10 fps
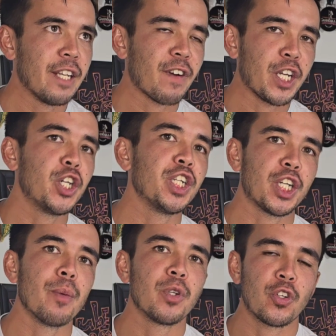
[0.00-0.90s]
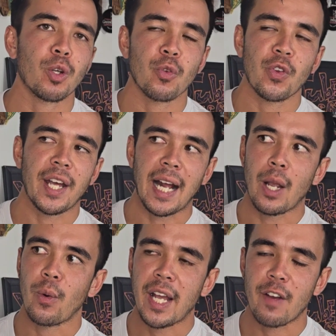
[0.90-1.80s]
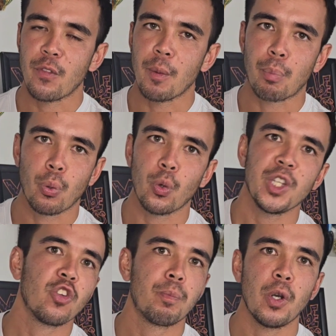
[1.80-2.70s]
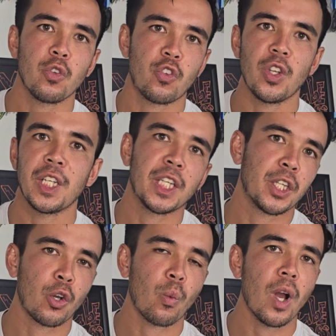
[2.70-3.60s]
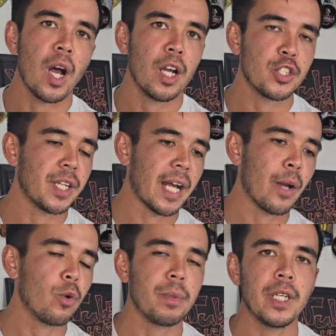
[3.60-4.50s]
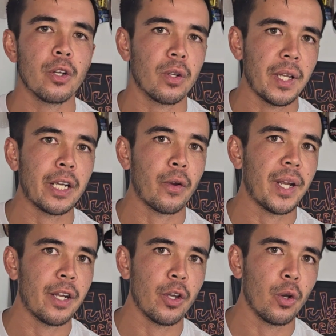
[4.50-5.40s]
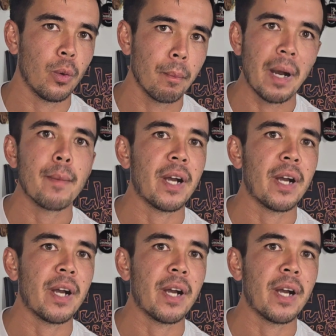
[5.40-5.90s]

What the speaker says: If I couldn't come to terms with that, I would have the prettiest boat sitting in the garage and I would be here at Lake Hernando by